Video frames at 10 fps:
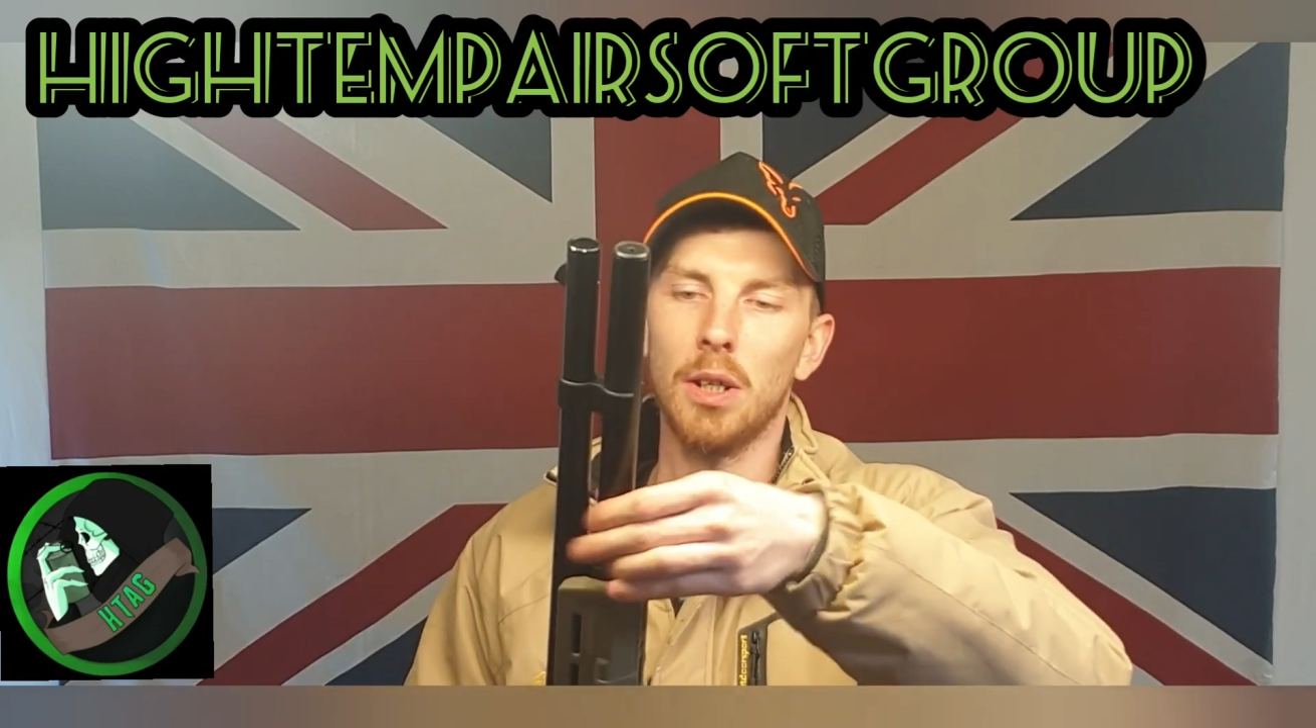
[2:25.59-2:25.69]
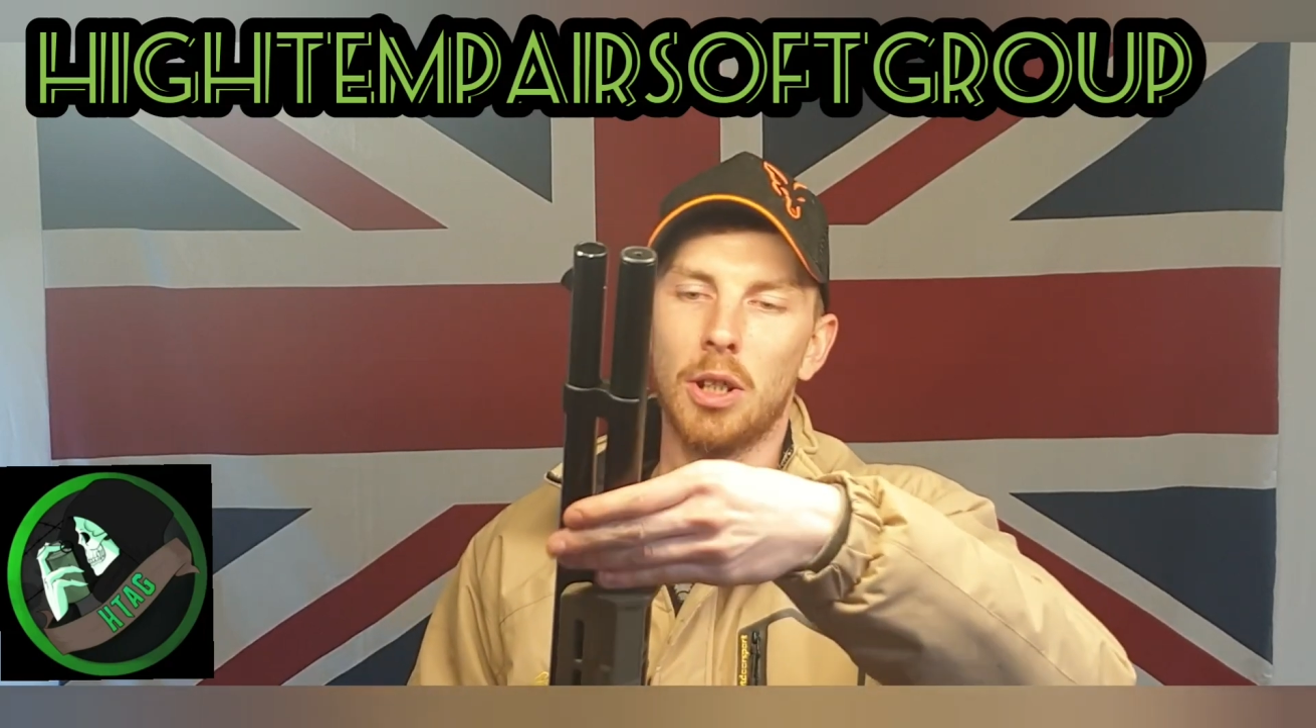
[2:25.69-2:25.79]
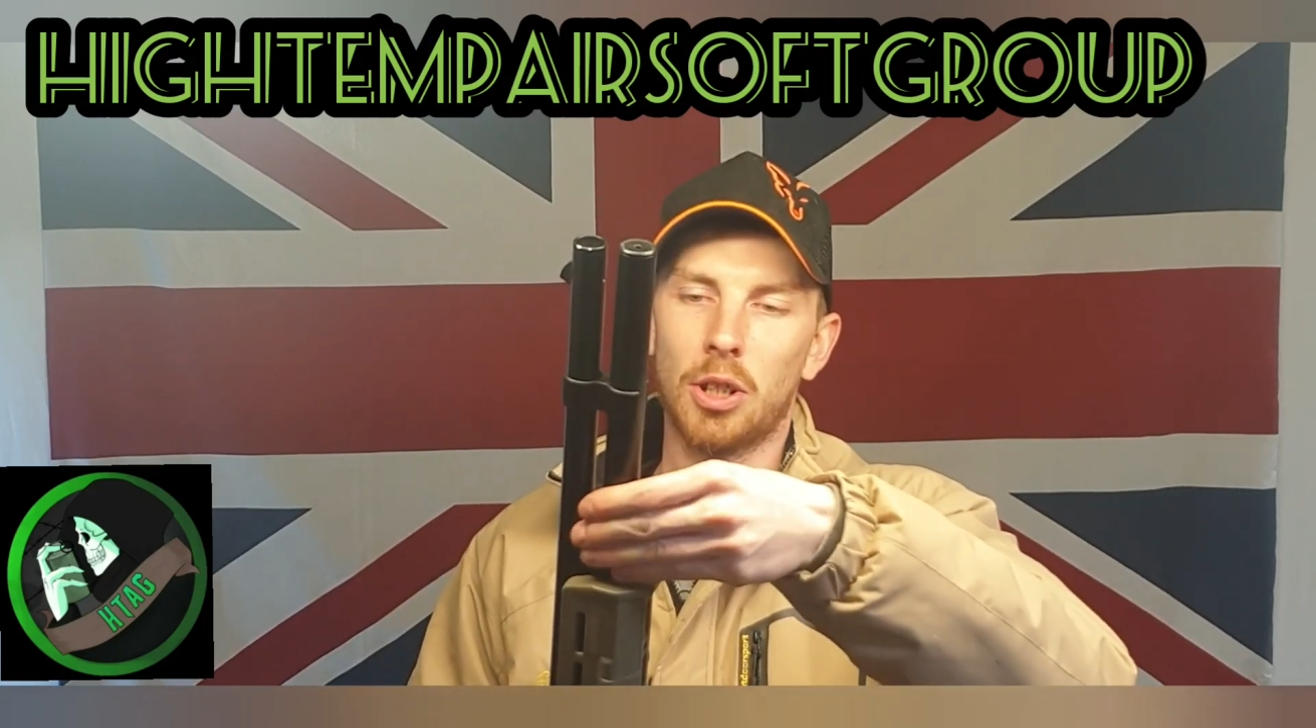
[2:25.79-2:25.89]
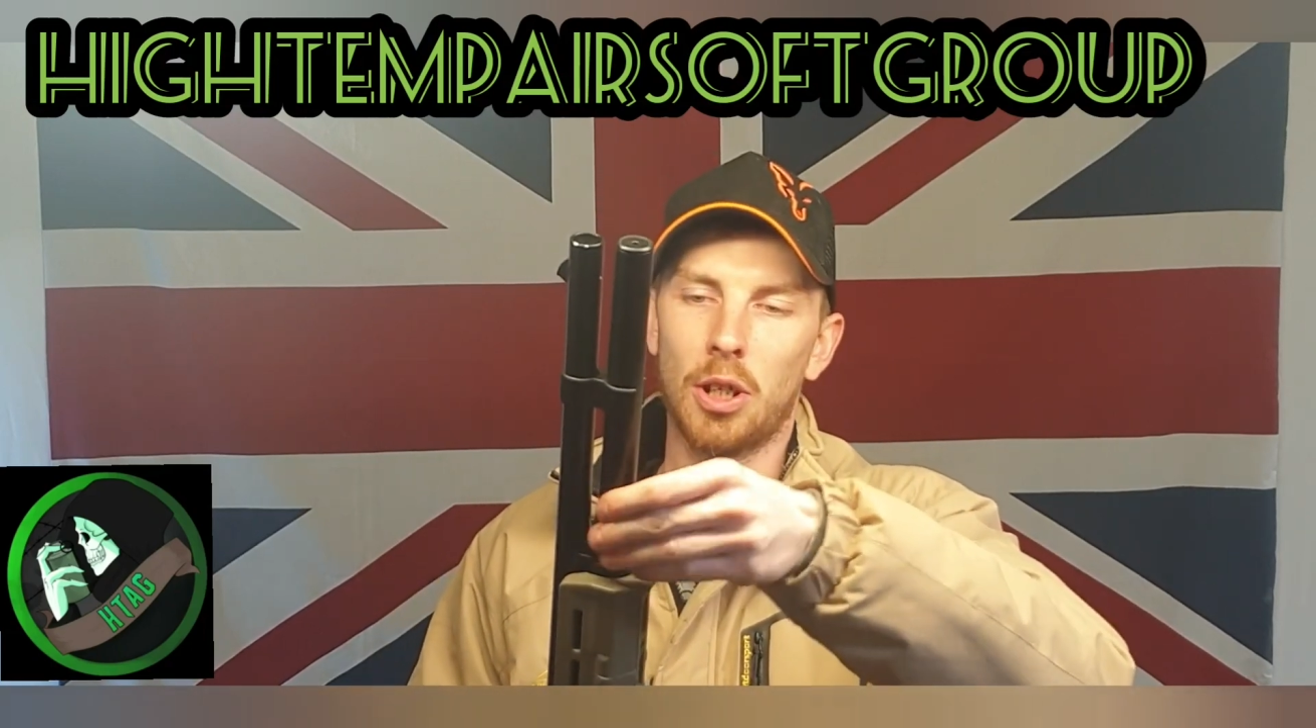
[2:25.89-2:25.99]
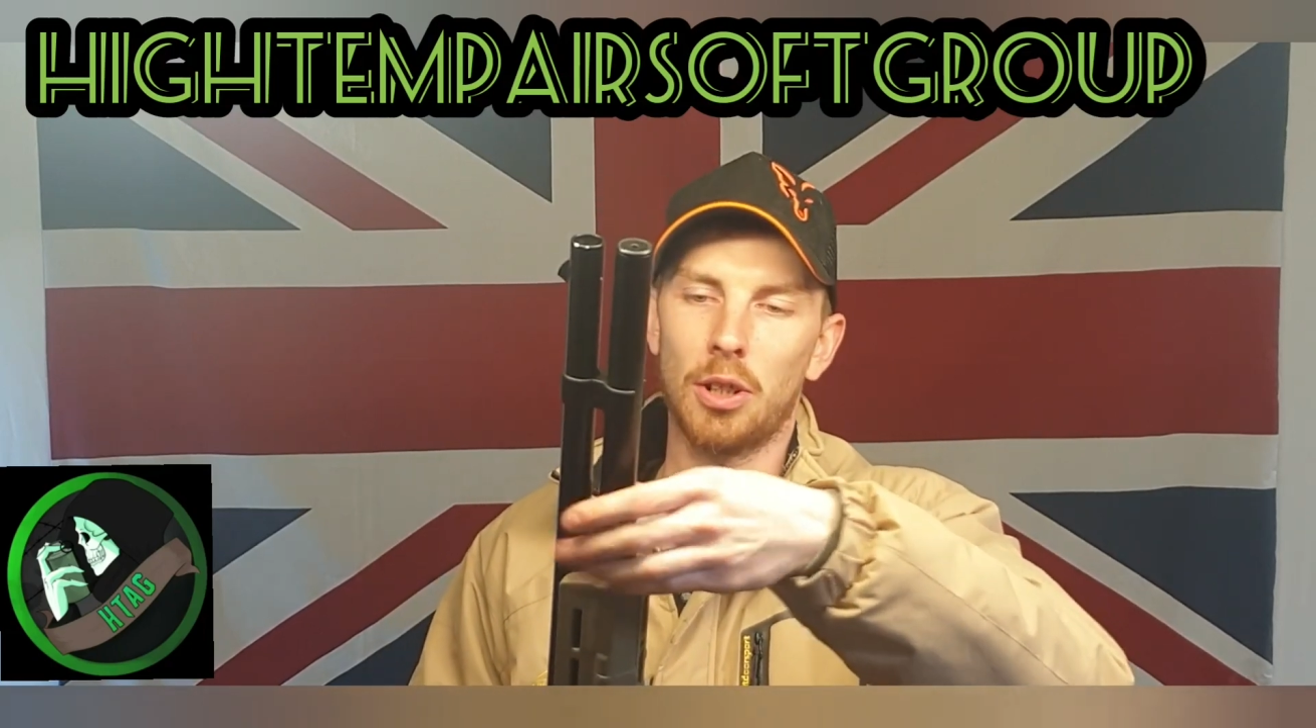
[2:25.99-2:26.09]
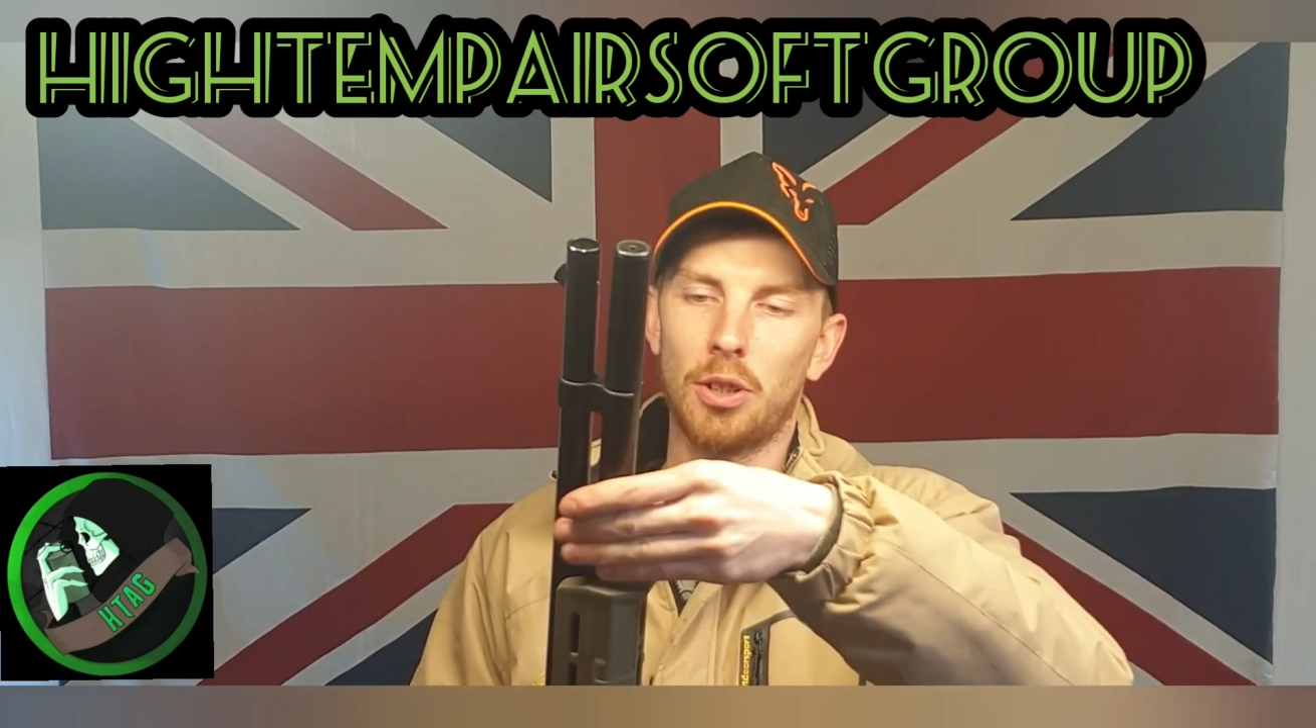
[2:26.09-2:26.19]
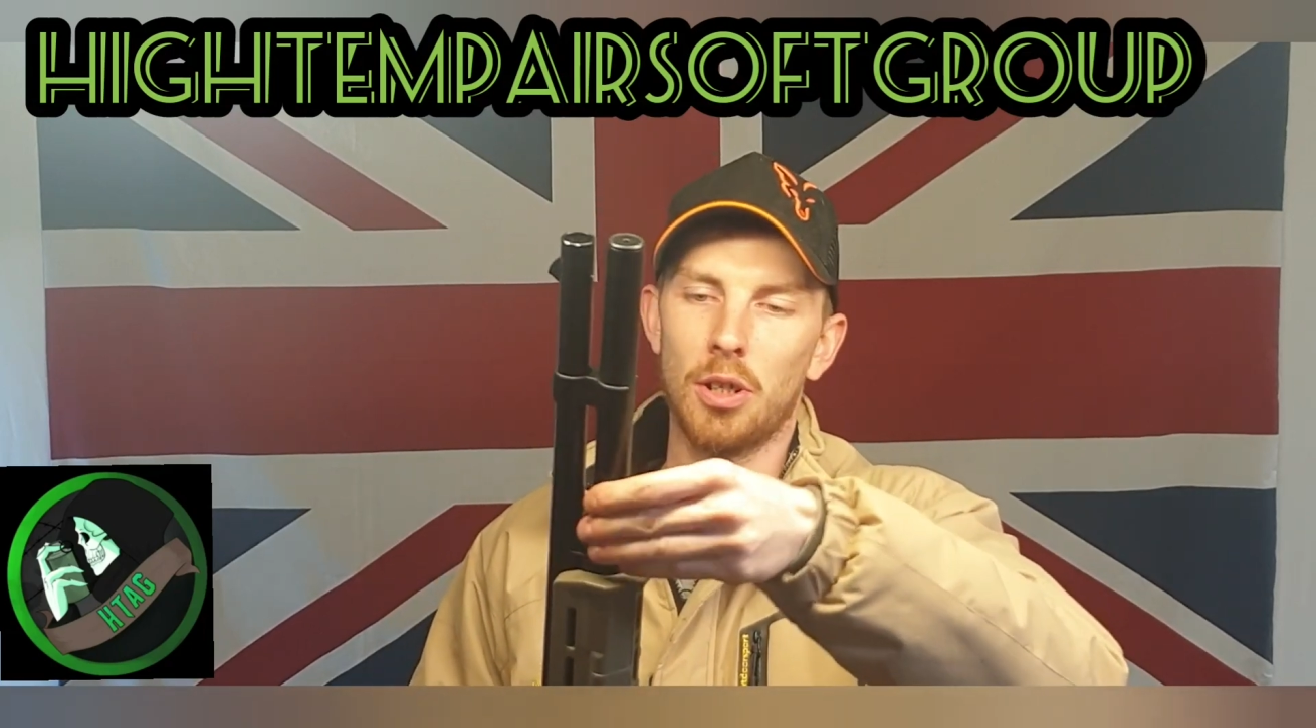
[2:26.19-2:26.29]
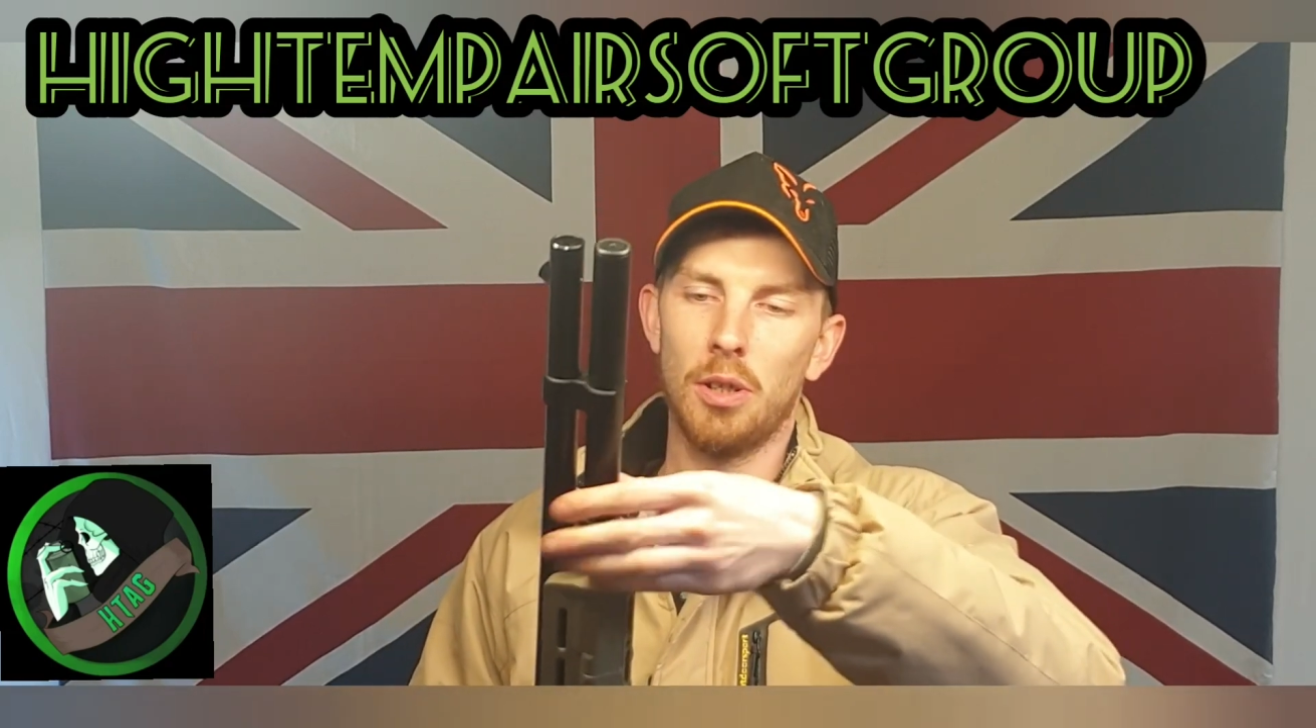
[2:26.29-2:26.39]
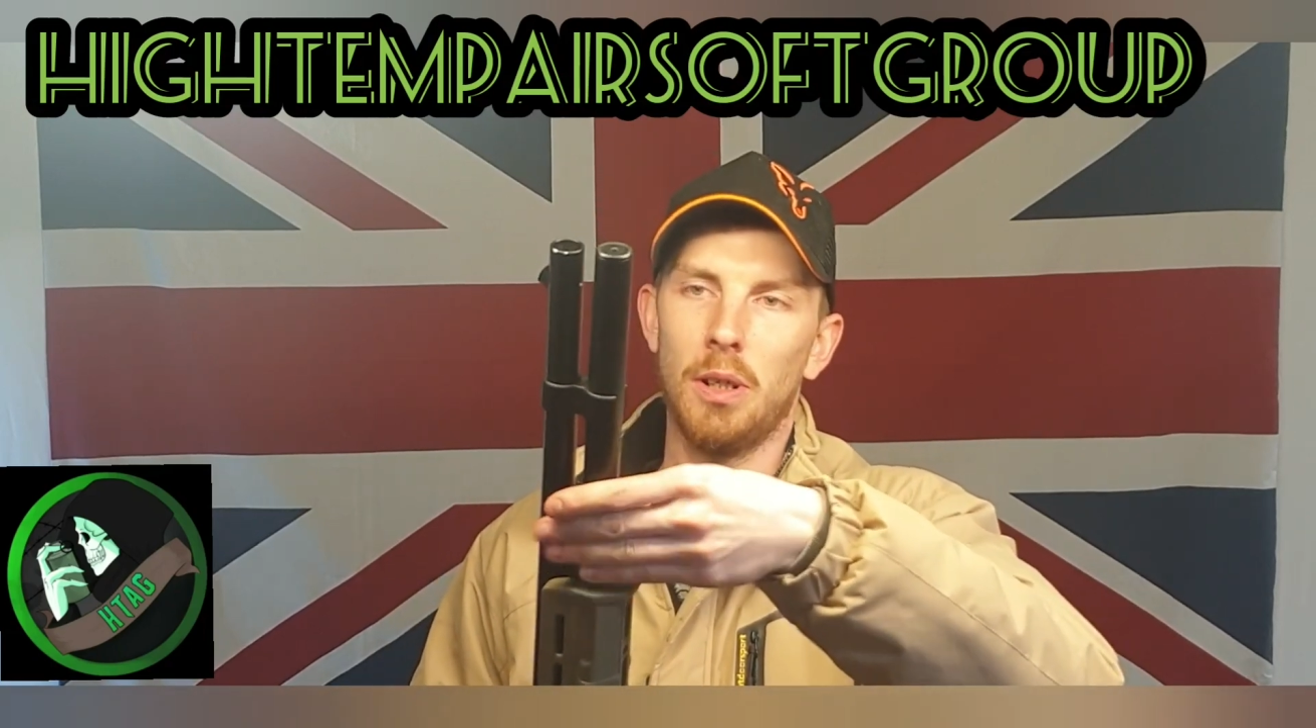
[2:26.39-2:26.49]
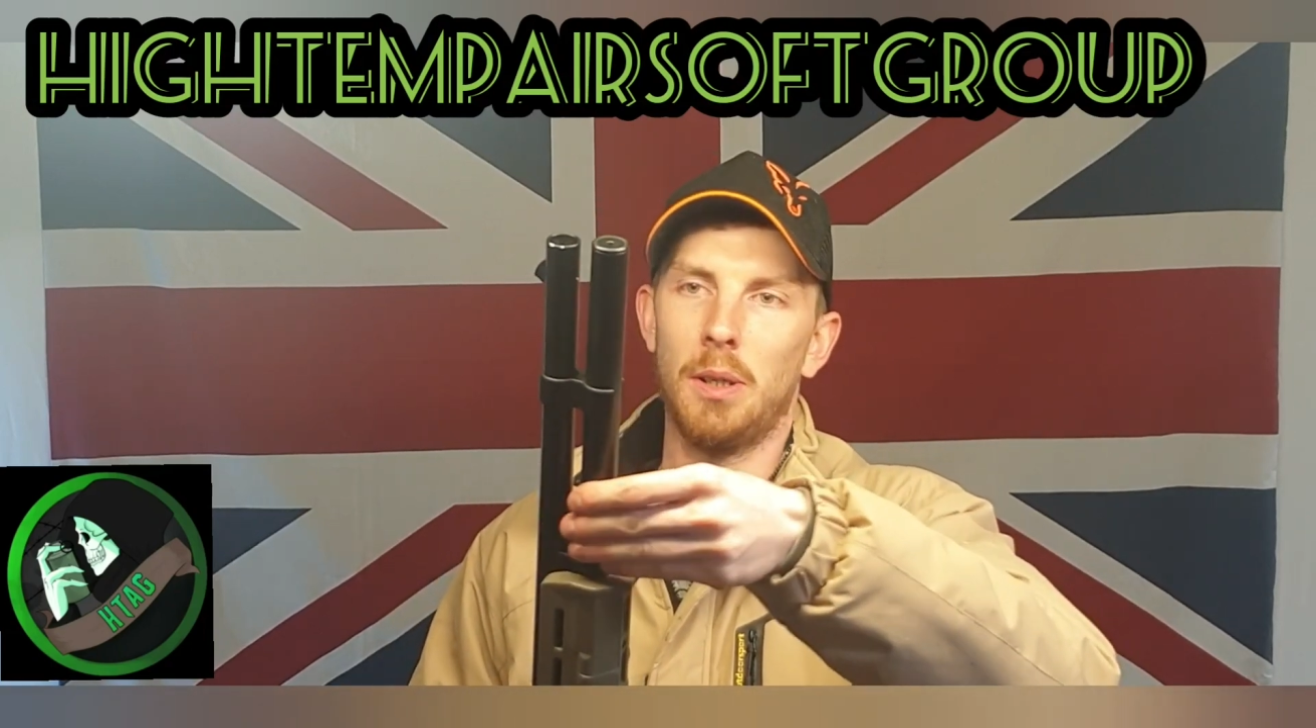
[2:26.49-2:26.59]
just like
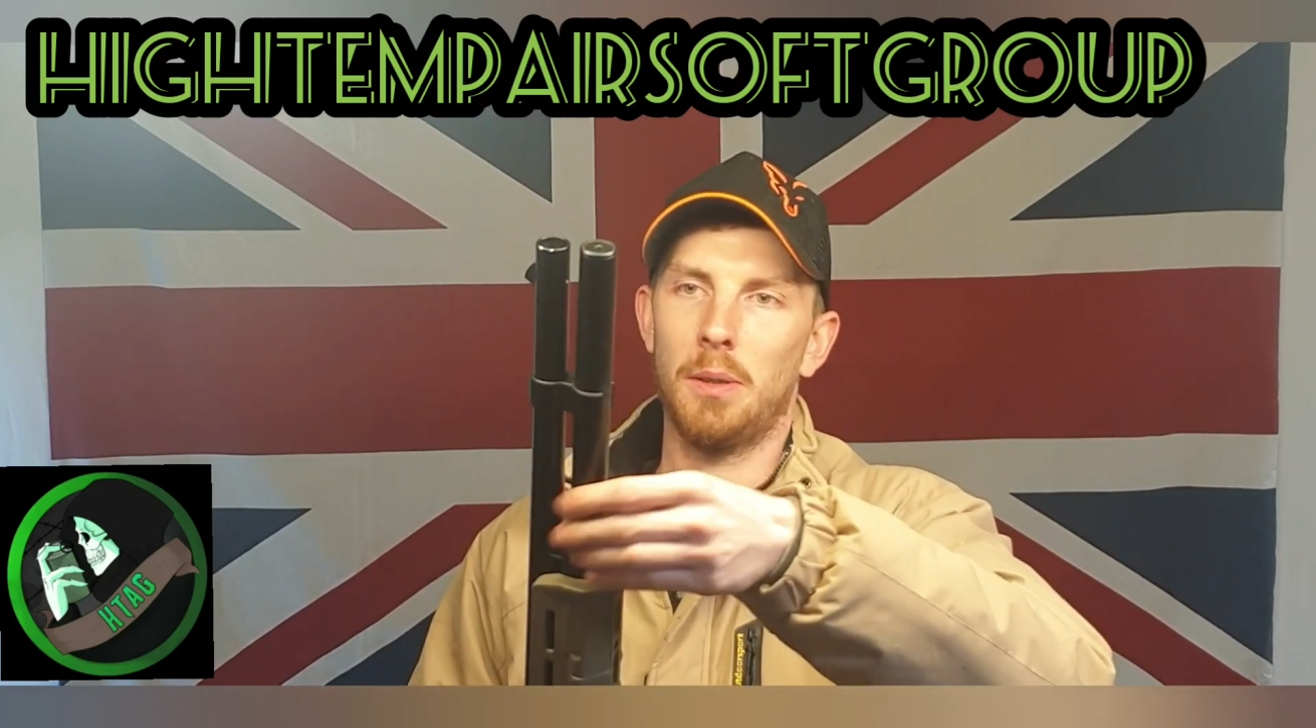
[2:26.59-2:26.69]
so,